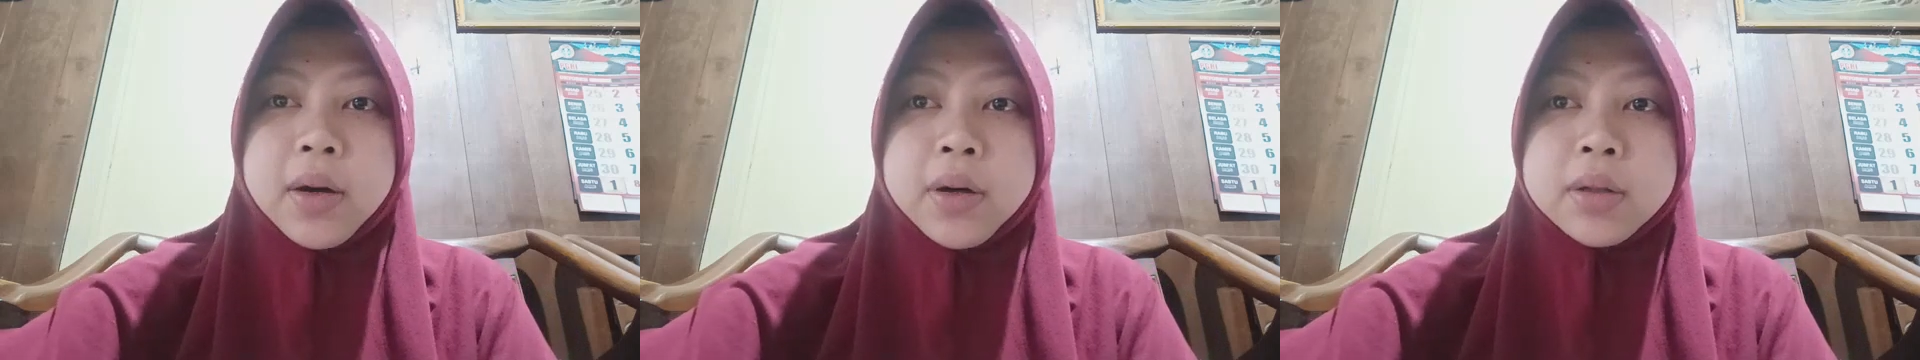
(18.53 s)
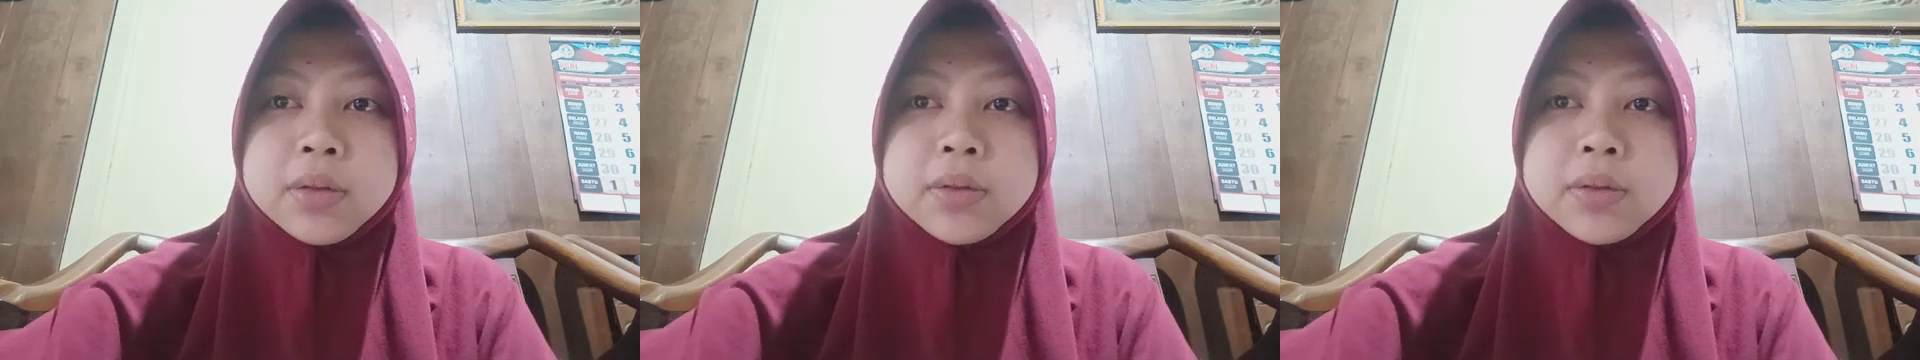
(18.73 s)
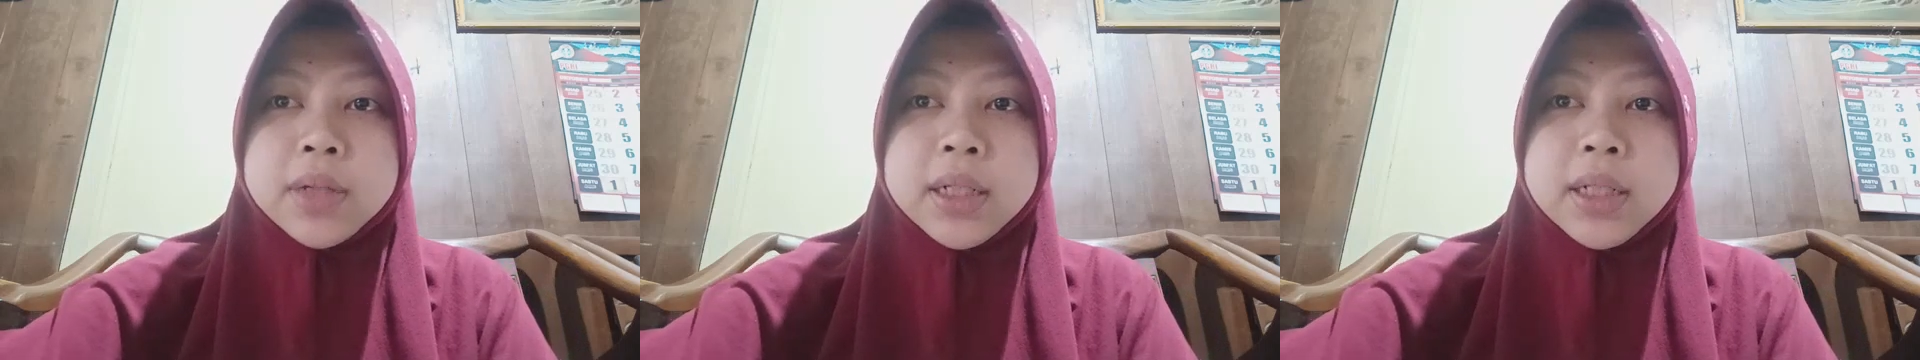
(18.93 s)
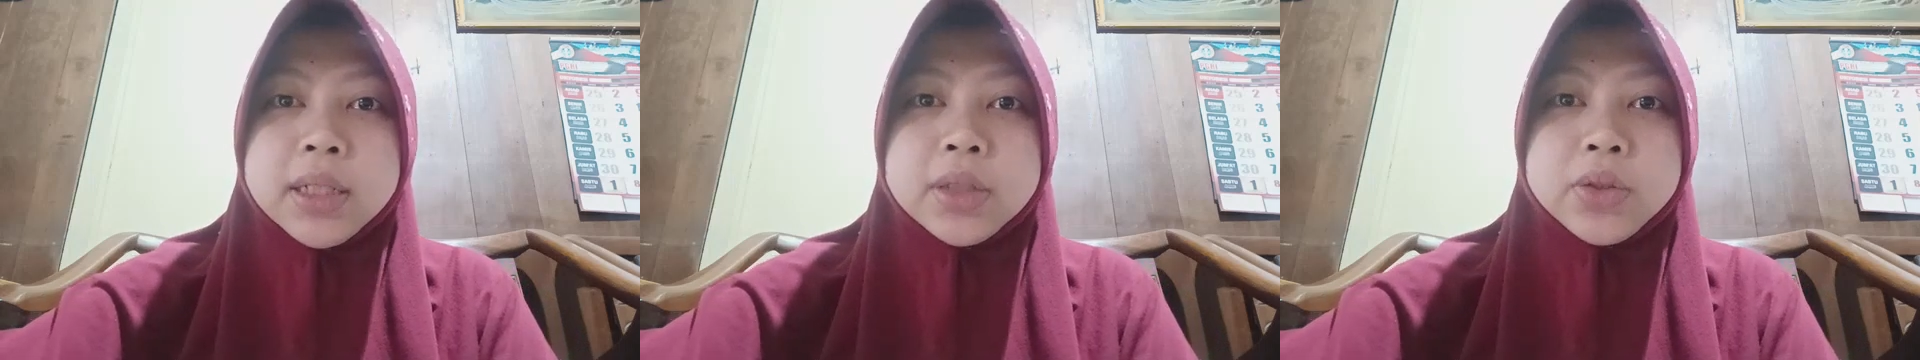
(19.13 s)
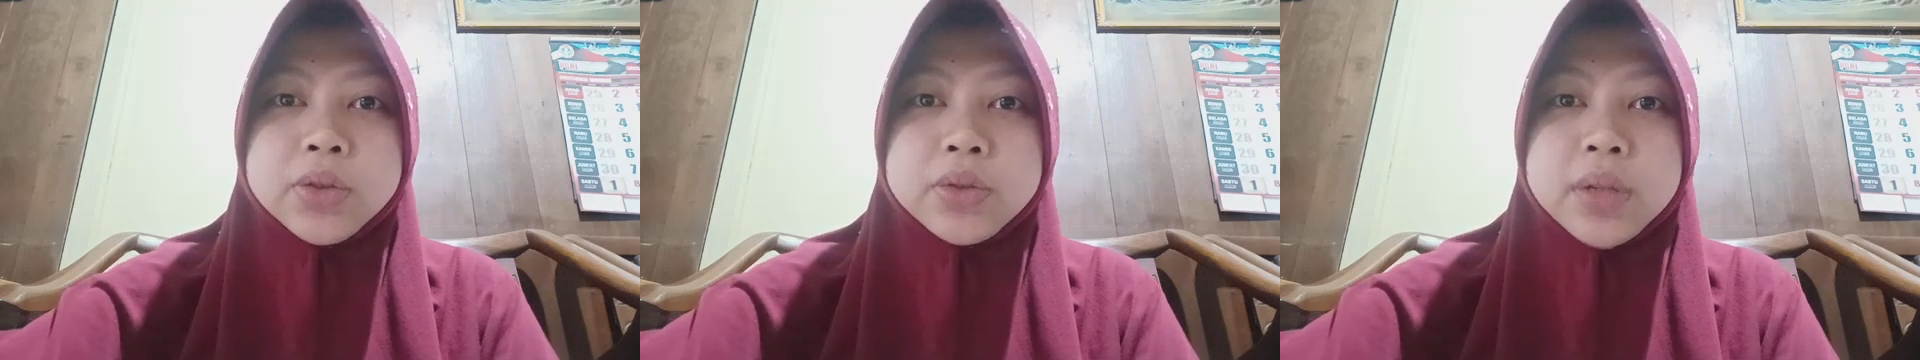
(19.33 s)
already
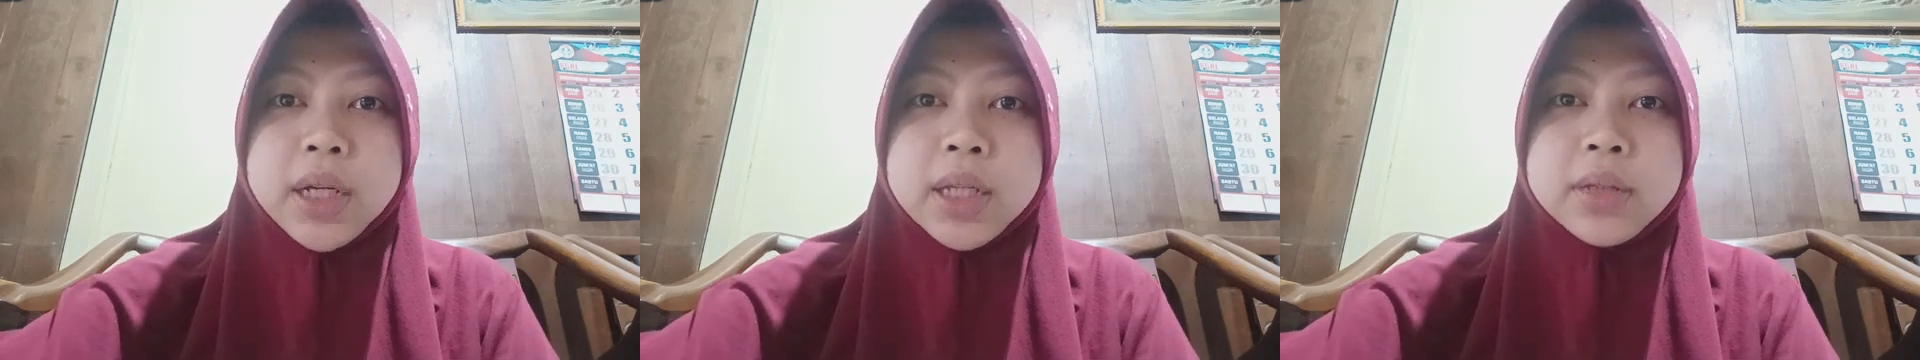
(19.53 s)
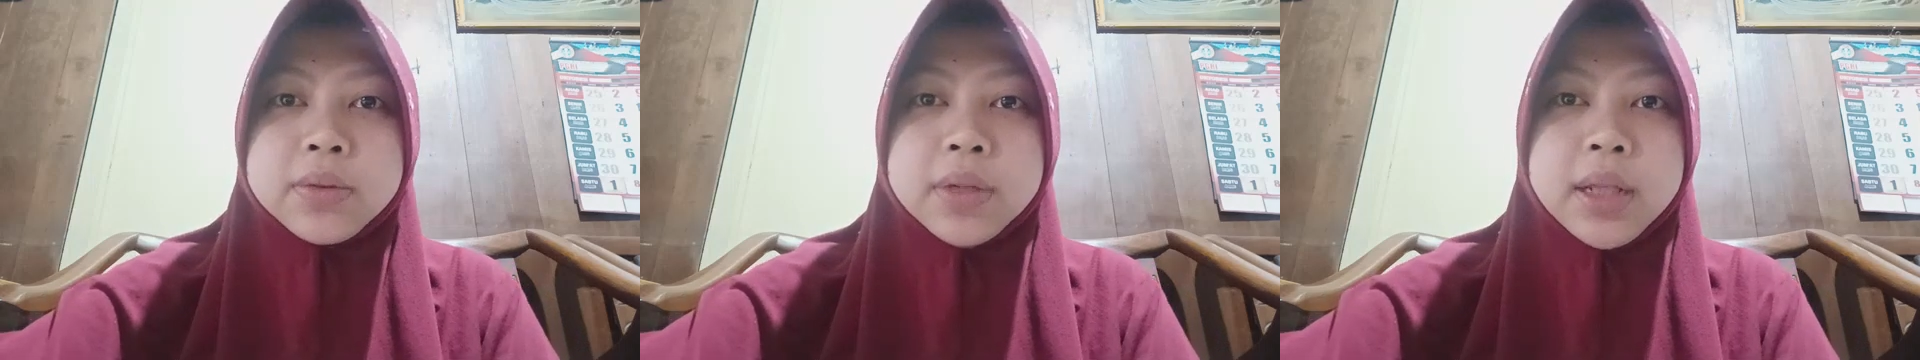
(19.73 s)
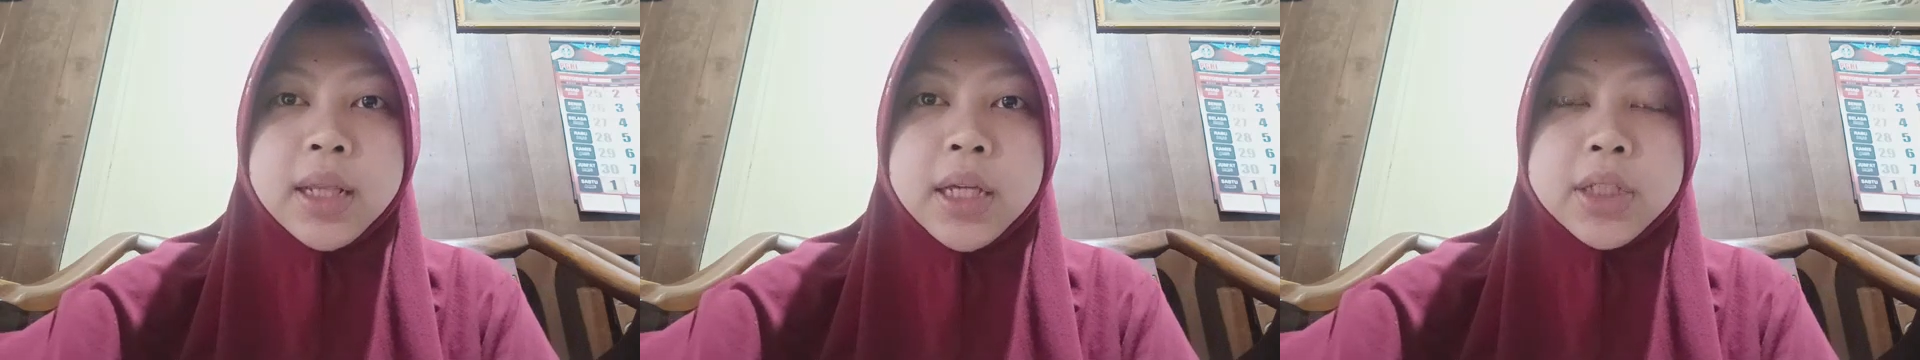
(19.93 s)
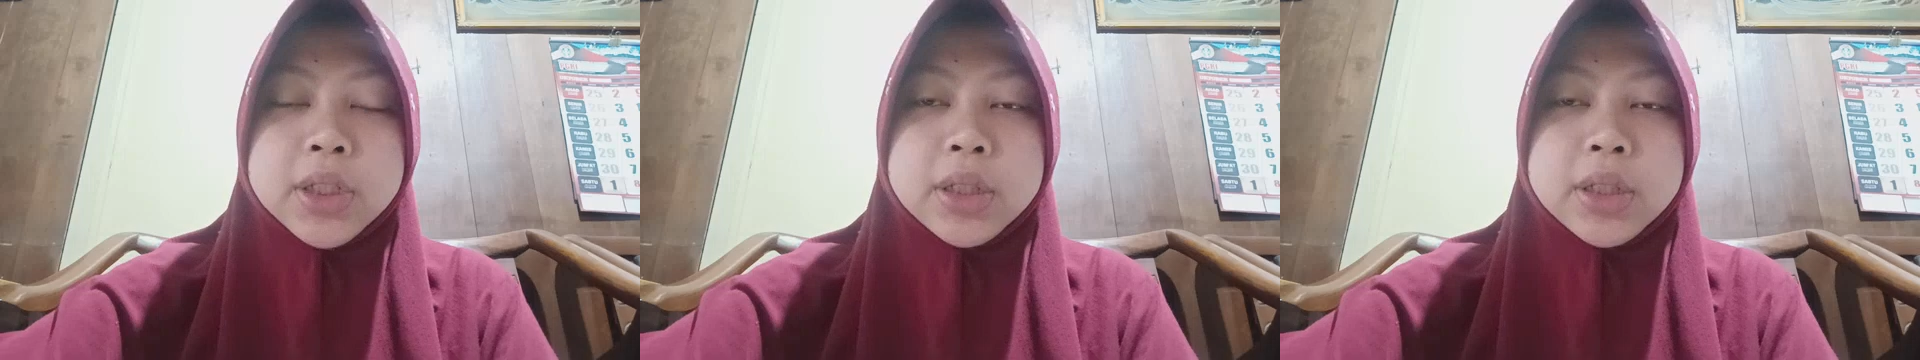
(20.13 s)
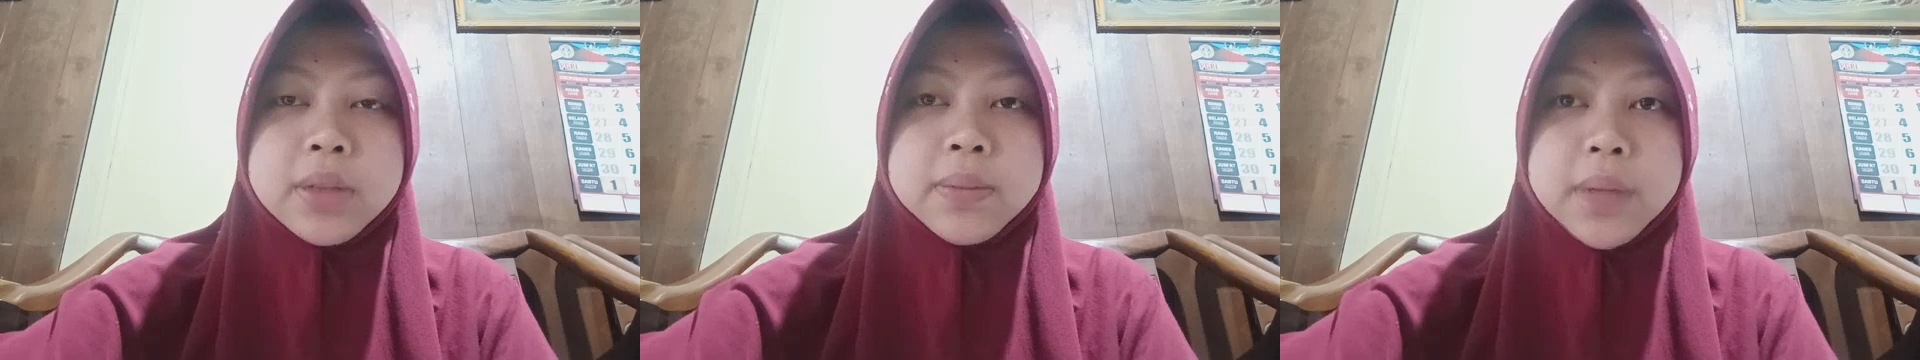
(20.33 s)
strained
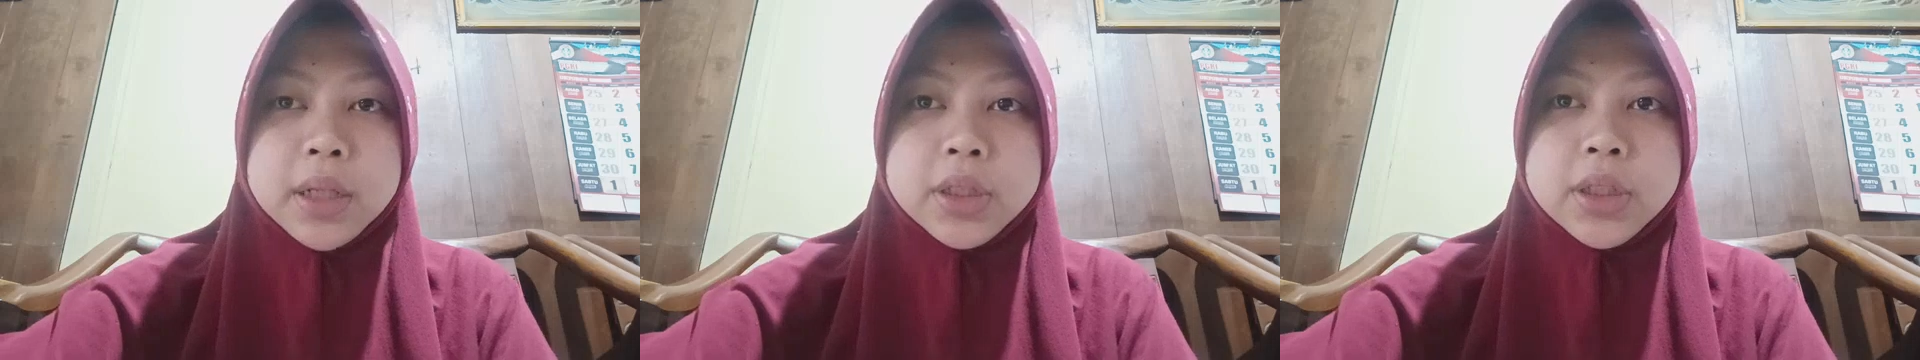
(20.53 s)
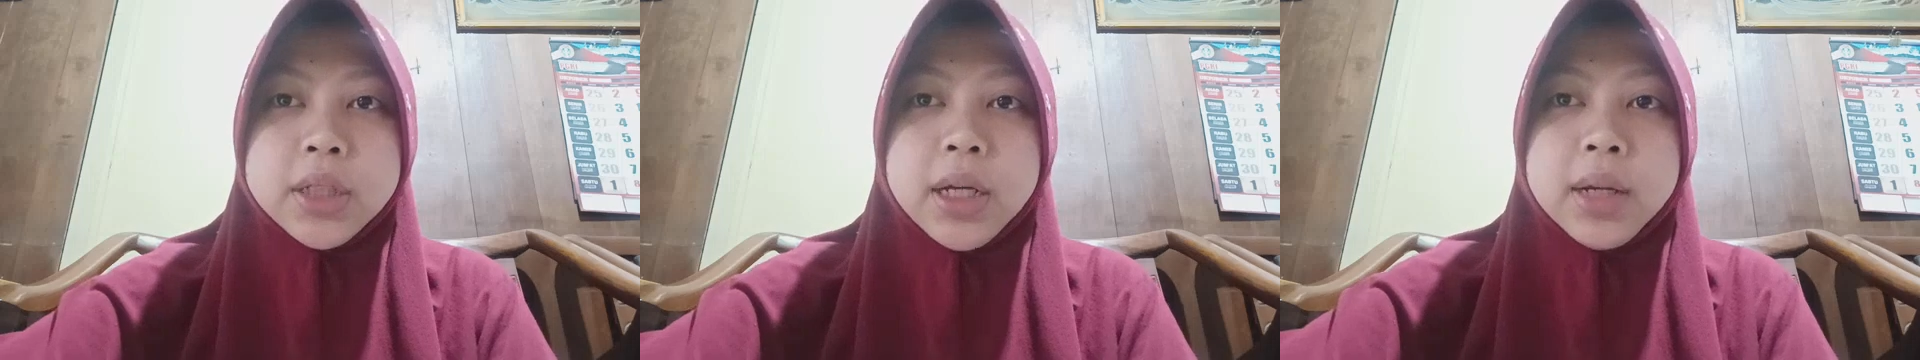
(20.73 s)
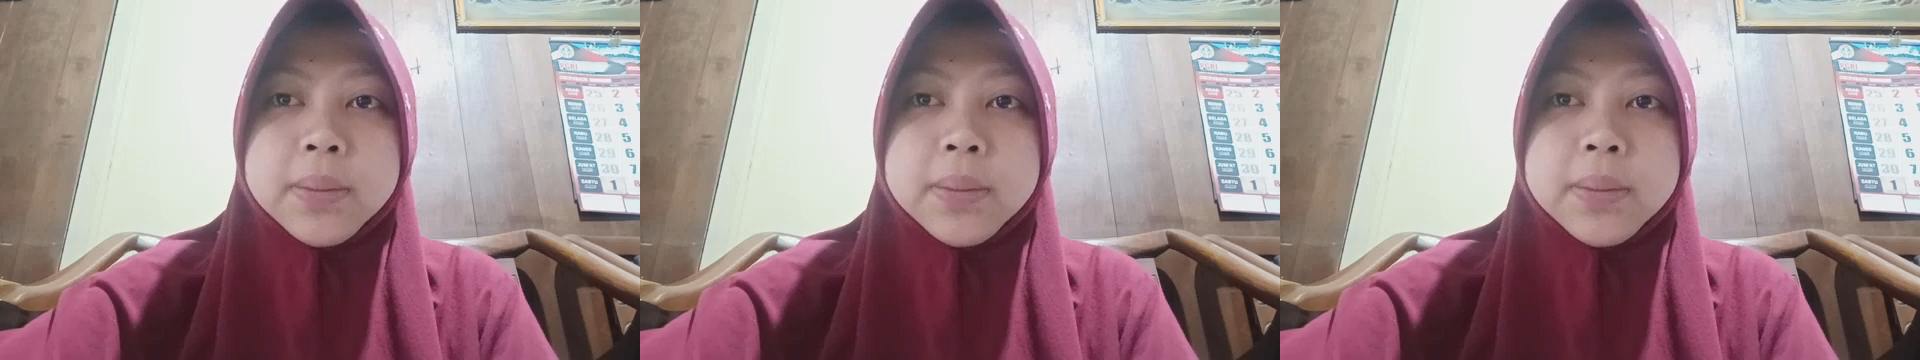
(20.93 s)
relation much,